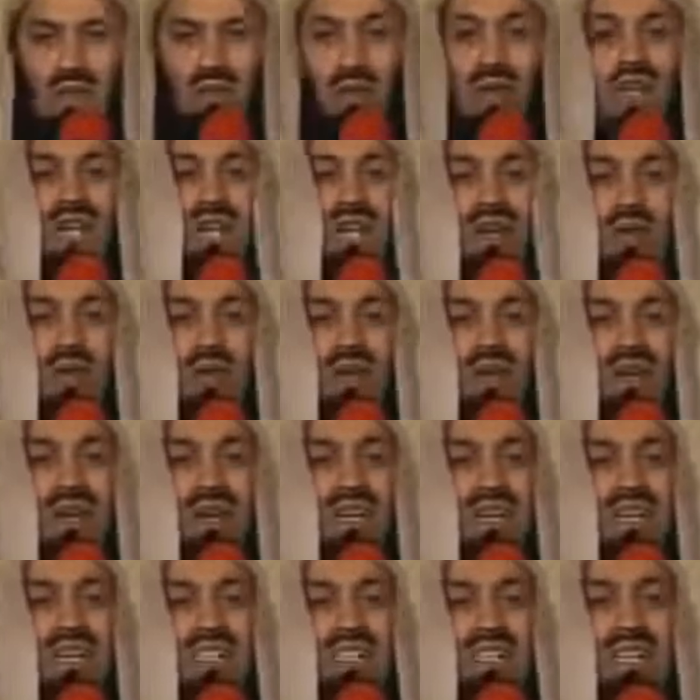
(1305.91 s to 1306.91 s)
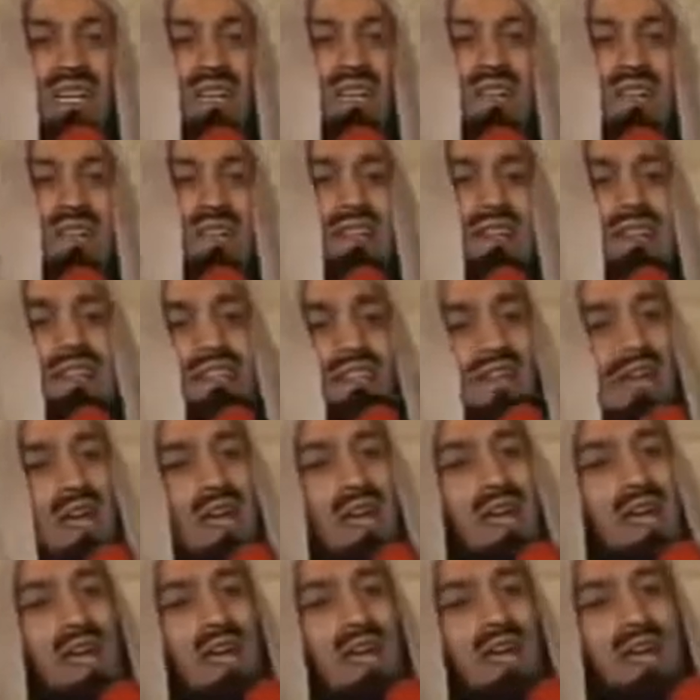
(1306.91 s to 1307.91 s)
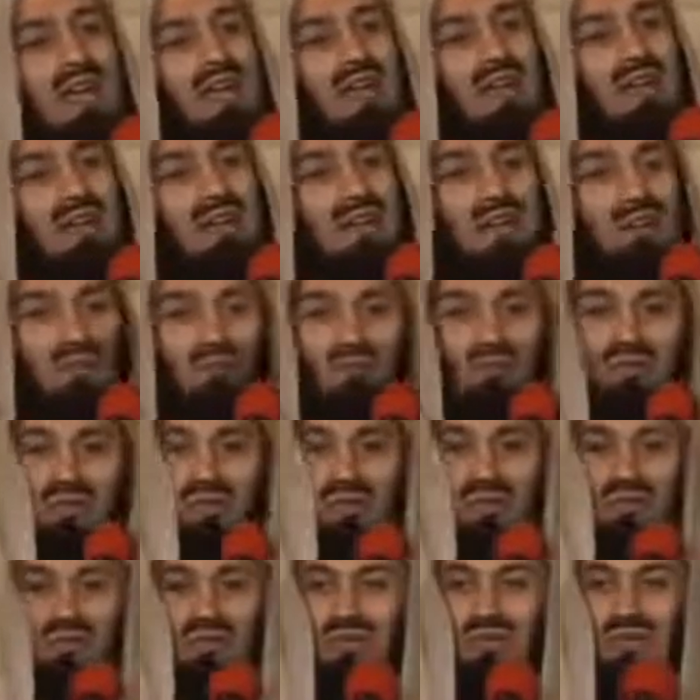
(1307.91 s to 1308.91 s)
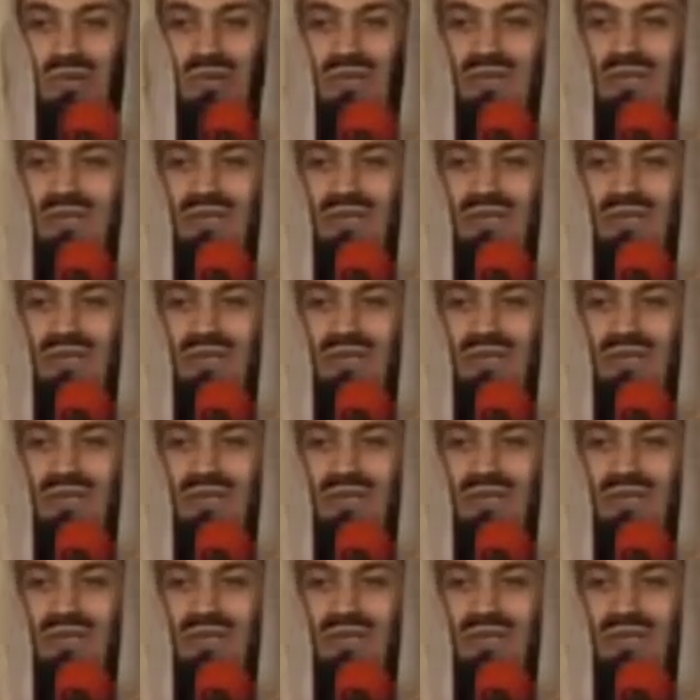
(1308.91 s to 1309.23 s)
We will indeed return him to you.